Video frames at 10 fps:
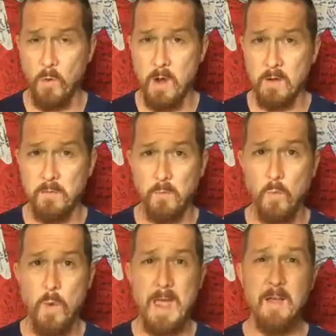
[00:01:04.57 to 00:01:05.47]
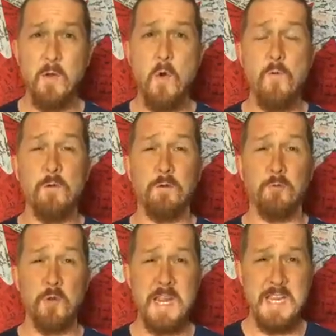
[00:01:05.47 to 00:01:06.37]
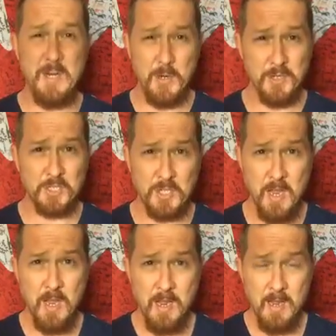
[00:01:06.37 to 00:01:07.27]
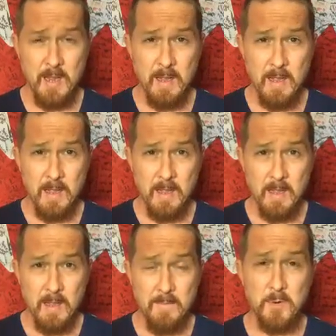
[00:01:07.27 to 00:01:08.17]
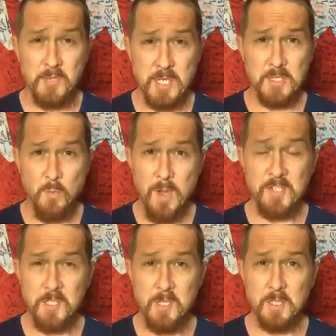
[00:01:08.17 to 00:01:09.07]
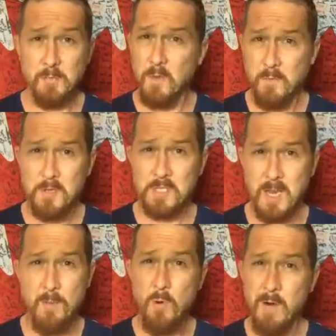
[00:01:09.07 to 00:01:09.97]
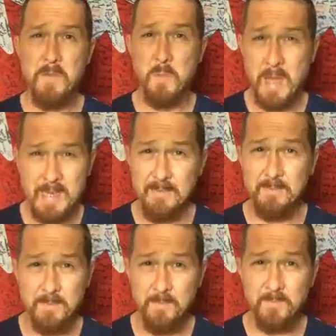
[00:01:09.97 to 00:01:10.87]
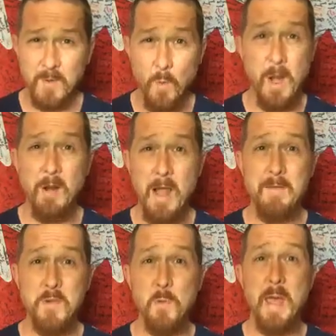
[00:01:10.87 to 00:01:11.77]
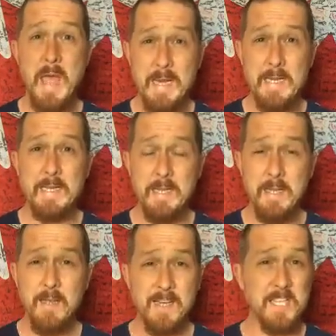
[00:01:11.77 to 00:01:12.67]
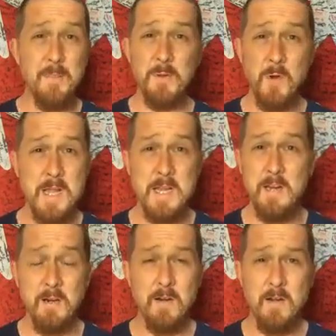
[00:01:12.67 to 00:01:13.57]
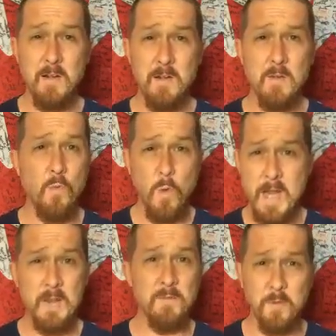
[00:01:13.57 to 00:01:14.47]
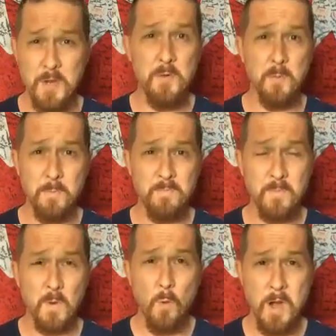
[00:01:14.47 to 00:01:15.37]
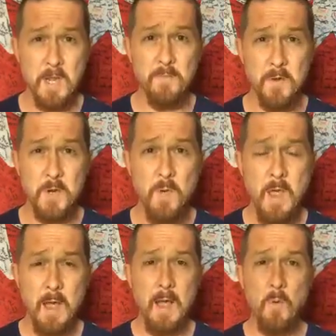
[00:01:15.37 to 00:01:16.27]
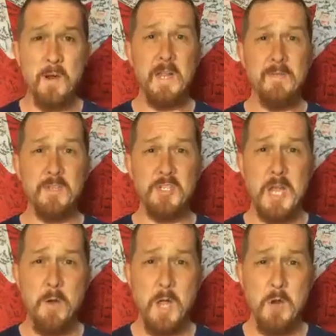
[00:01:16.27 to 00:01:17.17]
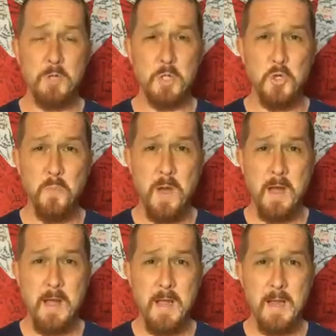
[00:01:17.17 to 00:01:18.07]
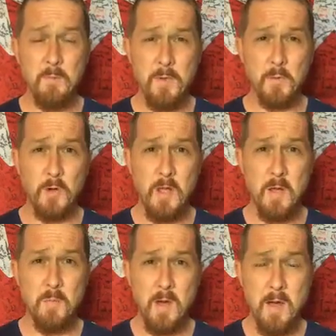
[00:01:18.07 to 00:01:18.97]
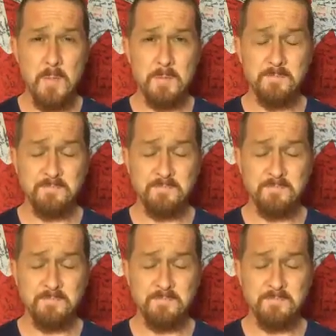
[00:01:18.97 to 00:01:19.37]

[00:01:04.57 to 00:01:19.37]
Rock for well over 3 years. If you're just watching this for the first time, where have you been? Where have you been? Because I've been right here, waiting for you. I want to give a shout out to my brother-in-law Bob.